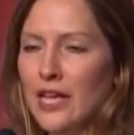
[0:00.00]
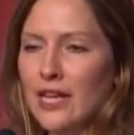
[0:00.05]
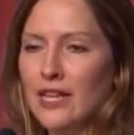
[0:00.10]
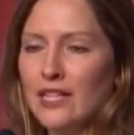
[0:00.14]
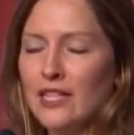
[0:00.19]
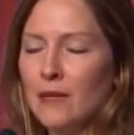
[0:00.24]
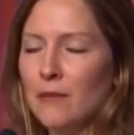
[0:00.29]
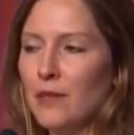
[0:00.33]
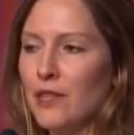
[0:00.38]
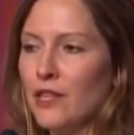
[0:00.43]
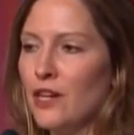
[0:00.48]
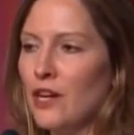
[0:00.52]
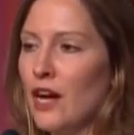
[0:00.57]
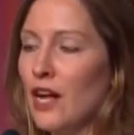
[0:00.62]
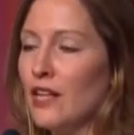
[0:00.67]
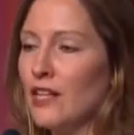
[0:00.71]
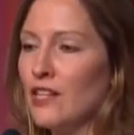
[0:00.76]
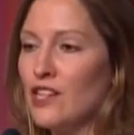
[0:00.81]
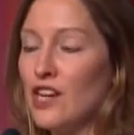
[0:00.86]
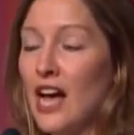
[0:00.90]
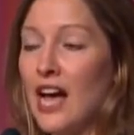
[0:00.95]
some of the
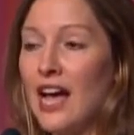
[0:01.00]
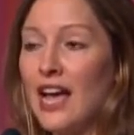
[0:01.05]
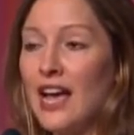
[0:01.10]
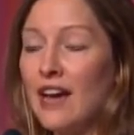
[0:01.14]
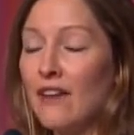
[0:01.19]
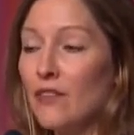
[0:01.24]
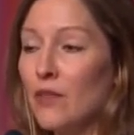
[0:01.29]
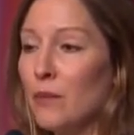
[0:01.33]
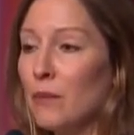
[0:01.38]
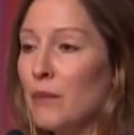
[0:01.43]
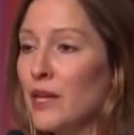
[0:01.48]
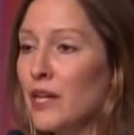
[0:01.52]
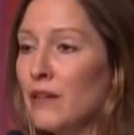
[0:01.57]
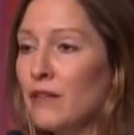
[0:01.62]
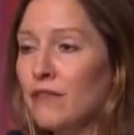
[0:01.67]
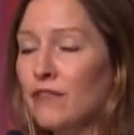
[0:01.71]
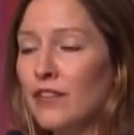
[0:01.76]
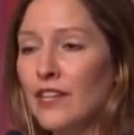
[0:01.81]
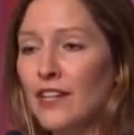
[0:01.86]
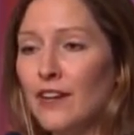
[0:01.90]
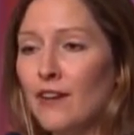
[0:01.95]
knowledge I have the
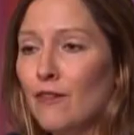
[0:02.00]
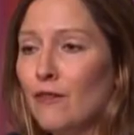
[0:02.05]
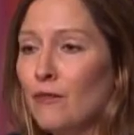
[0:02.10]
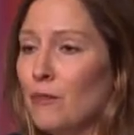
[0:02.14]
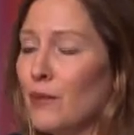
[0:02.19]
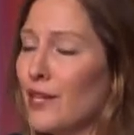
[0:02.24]
benefit of,